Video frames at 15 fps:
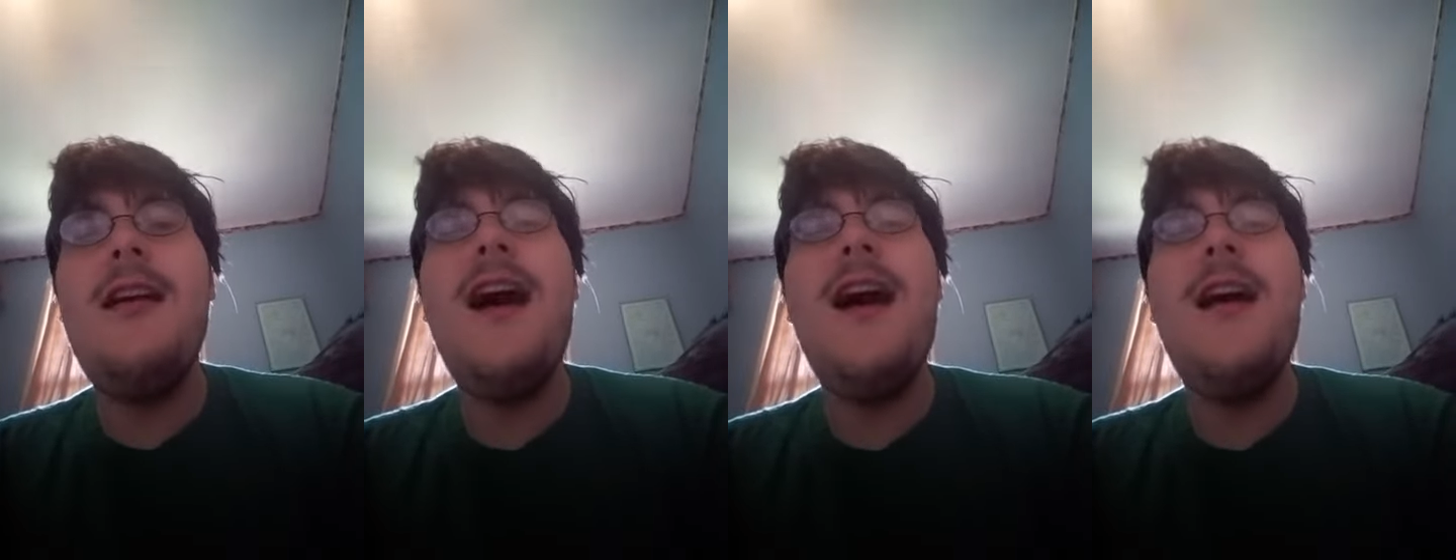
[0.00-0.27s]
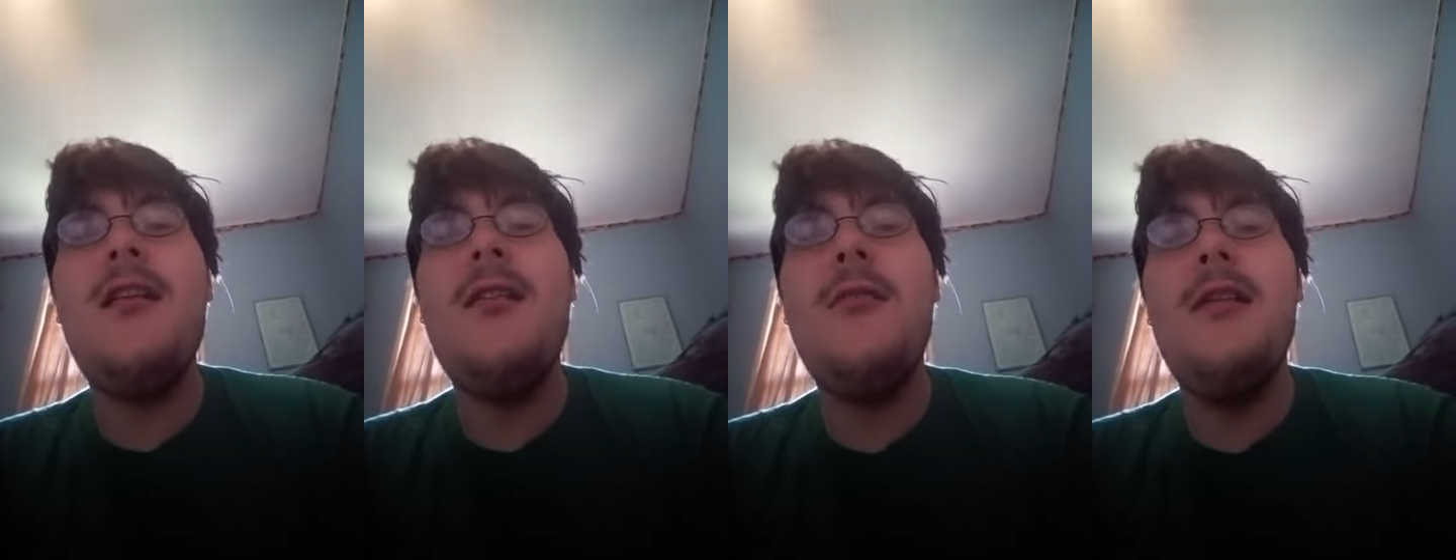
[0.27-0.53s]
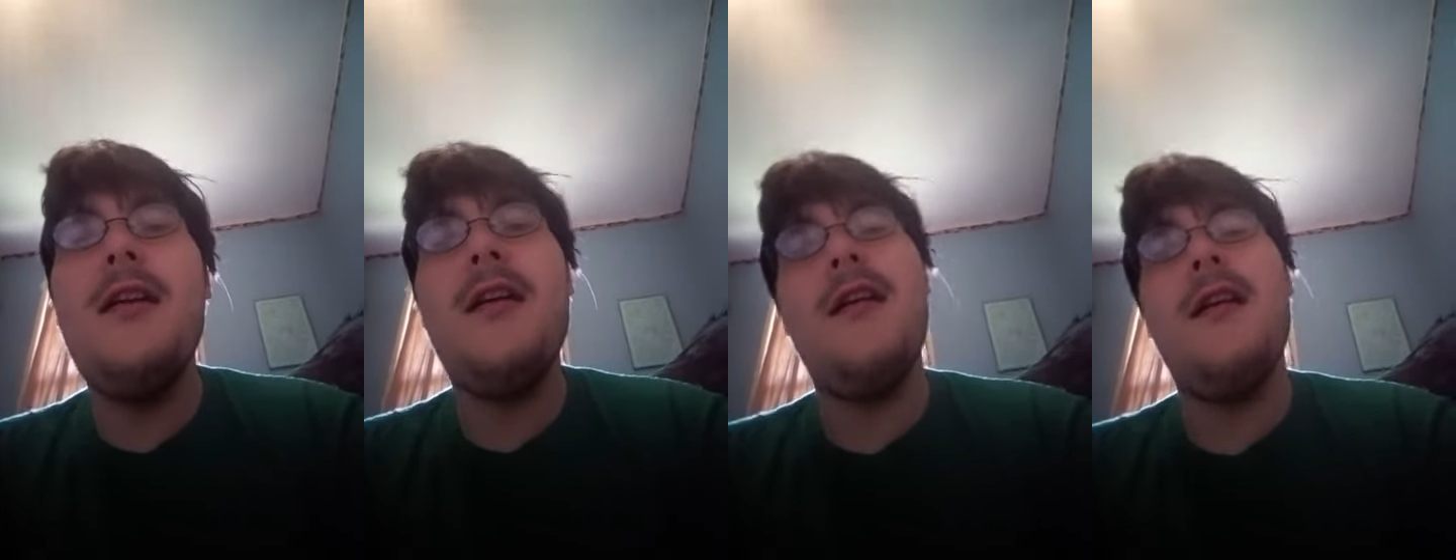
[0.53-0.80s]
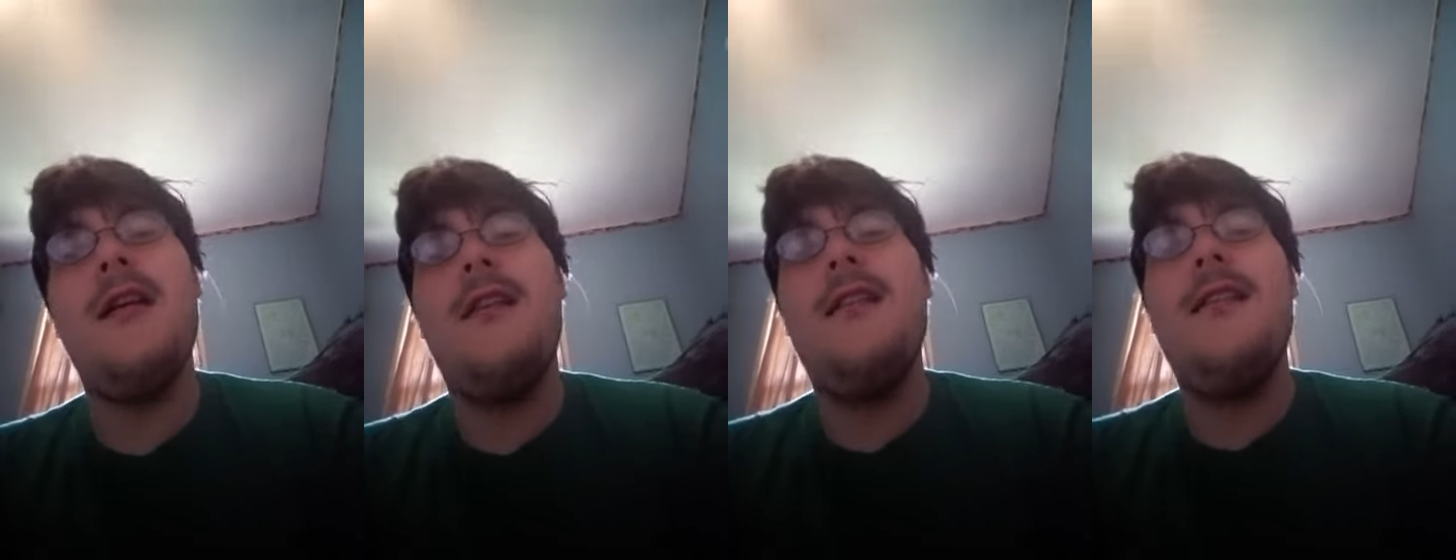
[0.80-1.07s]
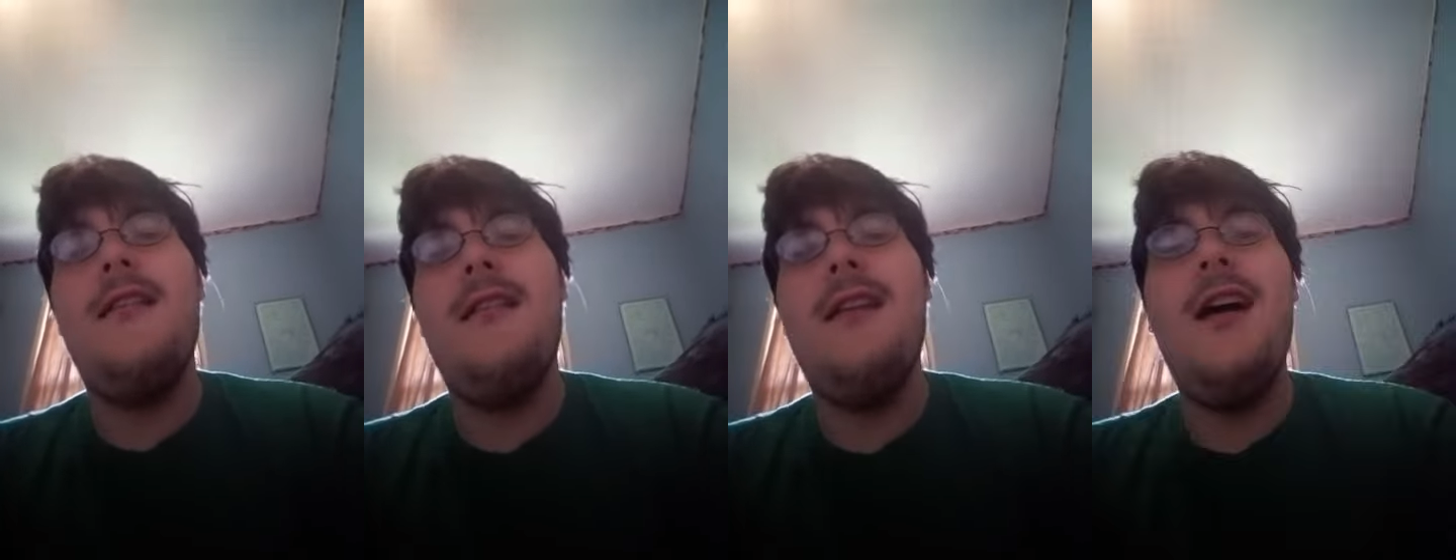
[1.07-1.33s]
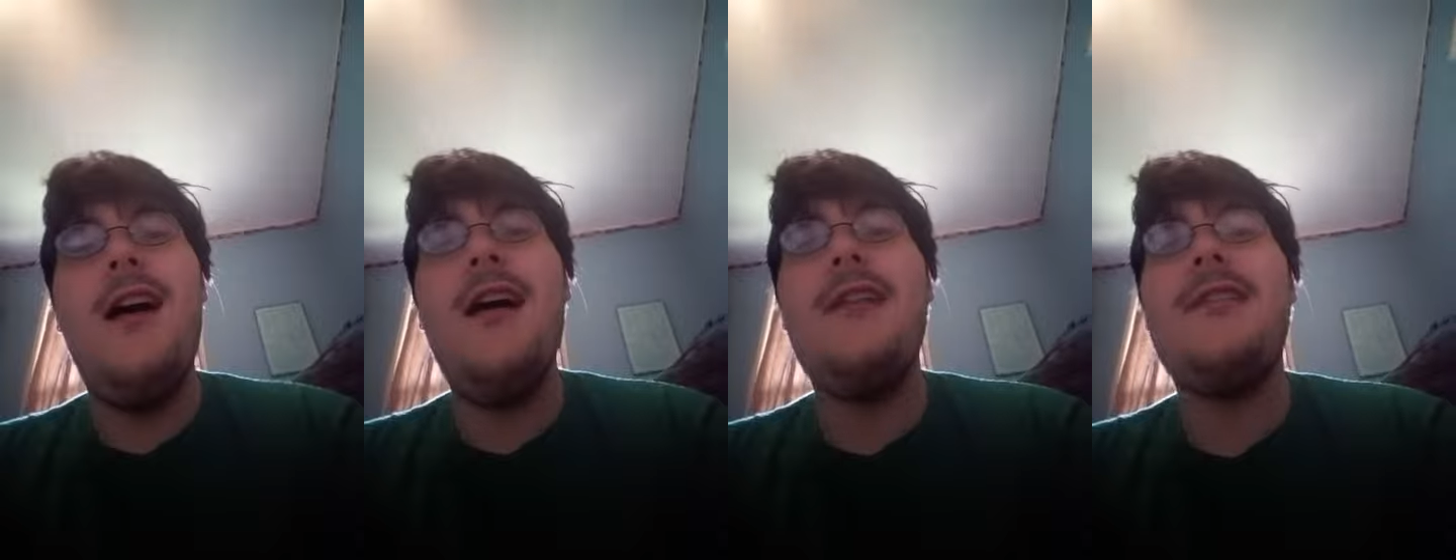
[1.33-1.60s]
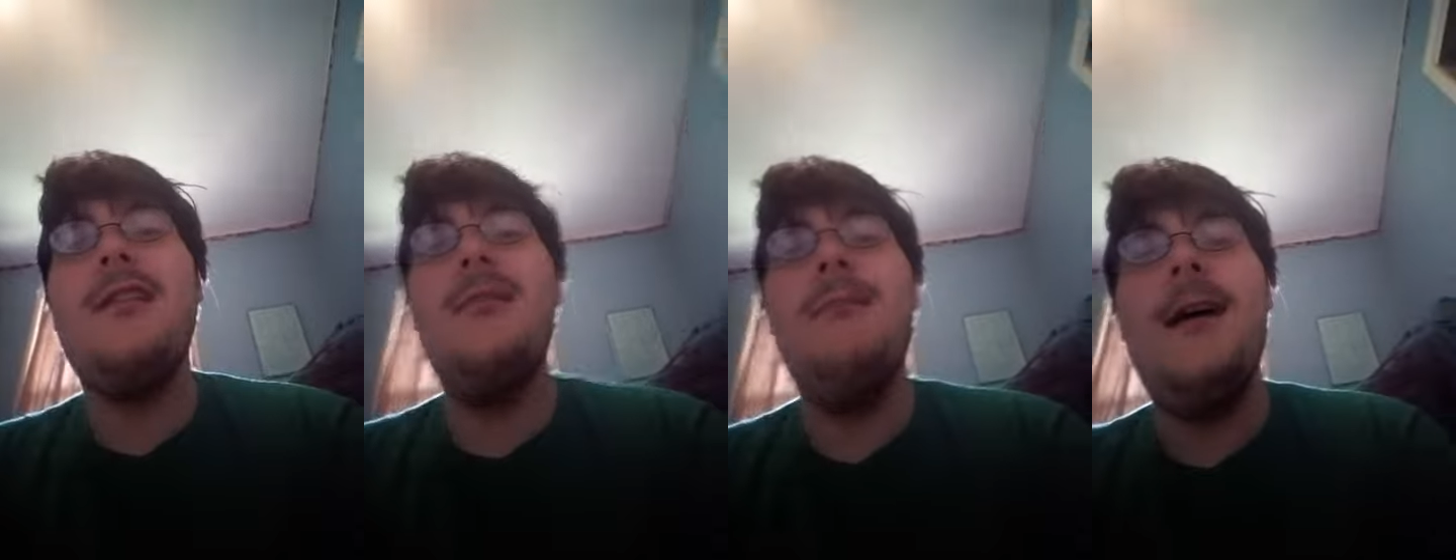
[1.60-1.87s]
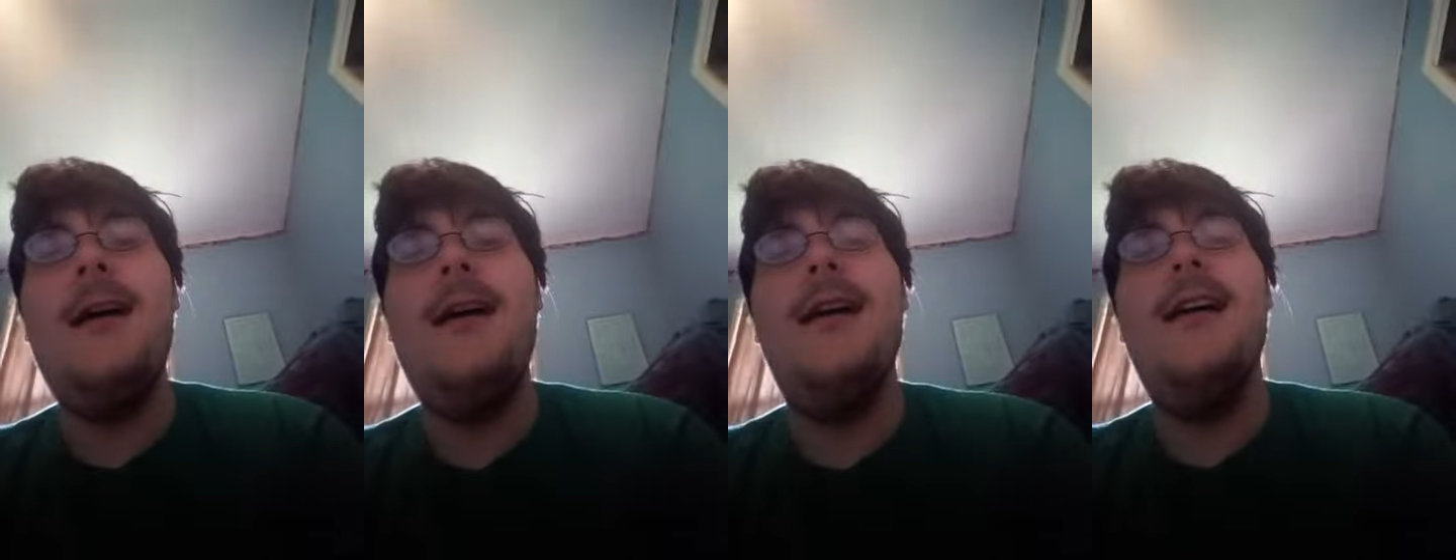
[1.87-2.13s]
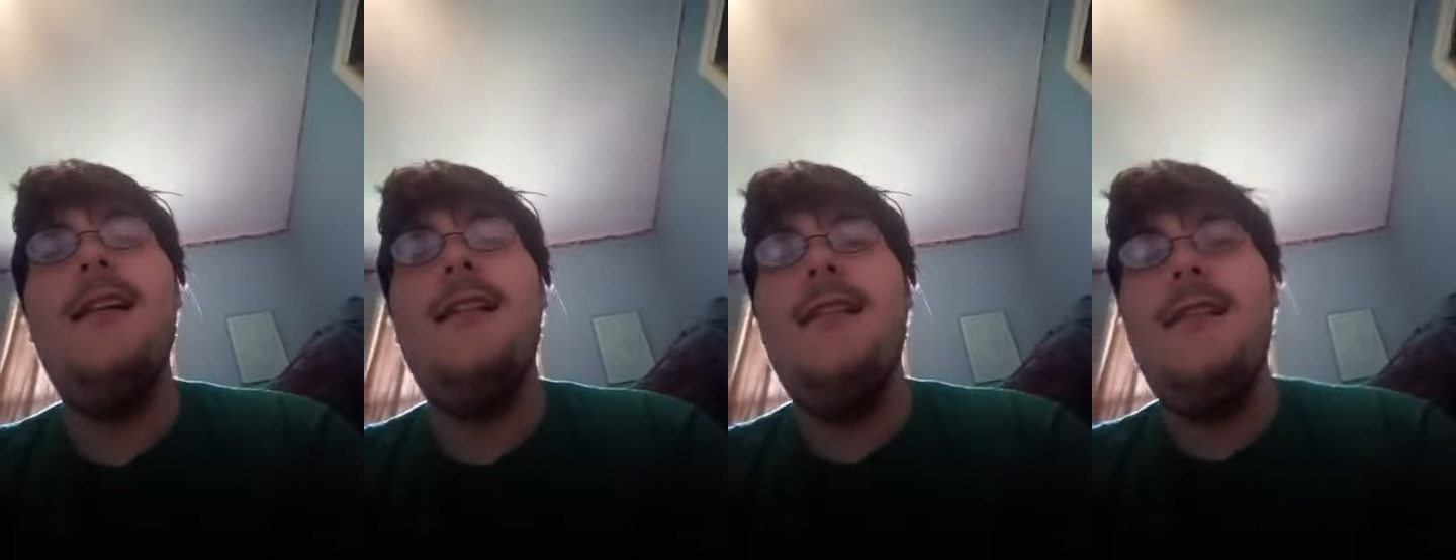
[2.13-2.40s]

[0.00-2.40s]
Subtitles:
out a winner. Awesome, huh?